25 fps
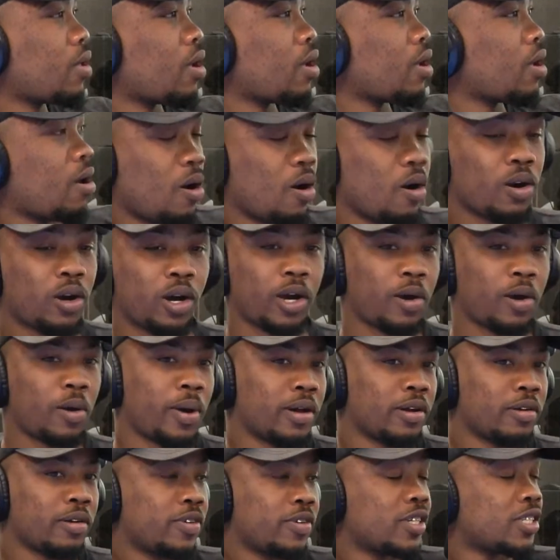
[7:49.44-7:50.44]
Okay,
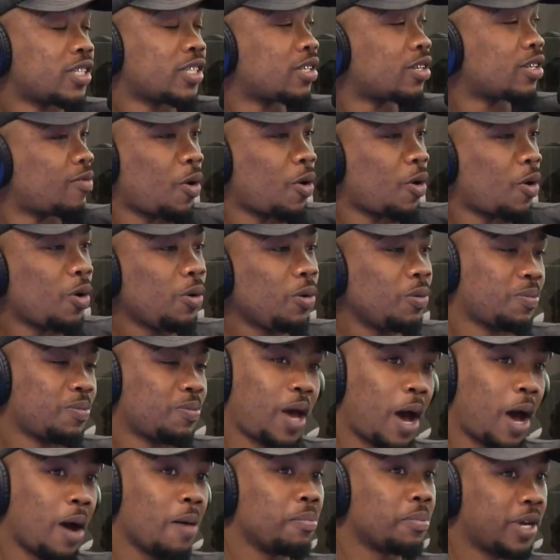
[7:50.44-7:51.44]
well, first of all,
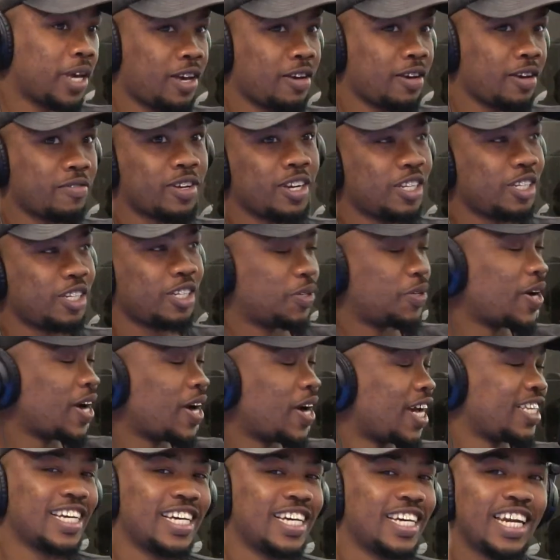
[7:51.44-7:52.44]
I'm Kevin, as you guys
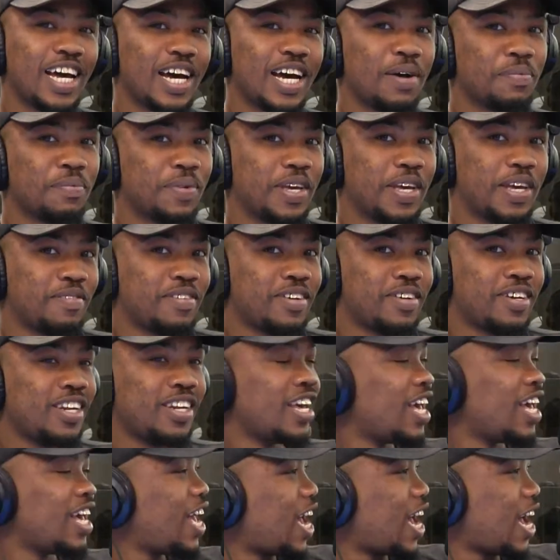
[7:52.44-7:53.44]
heard. I'm Kevin.
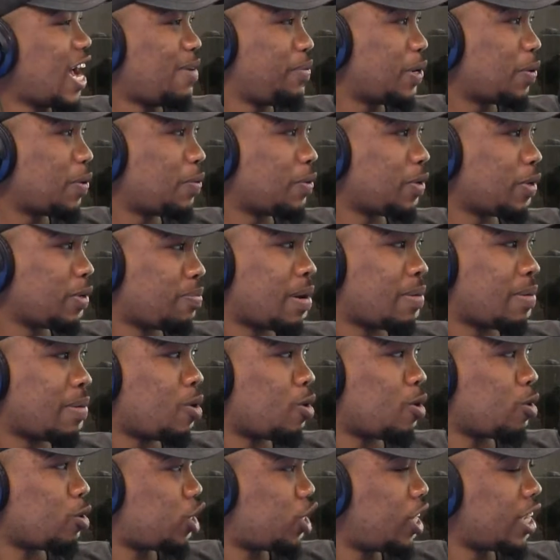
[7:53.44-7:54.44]
I'm here with my
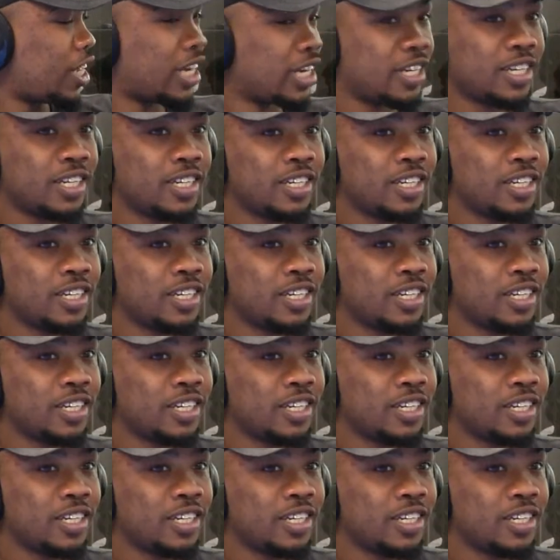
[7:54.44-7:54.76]
boss, Sheldon.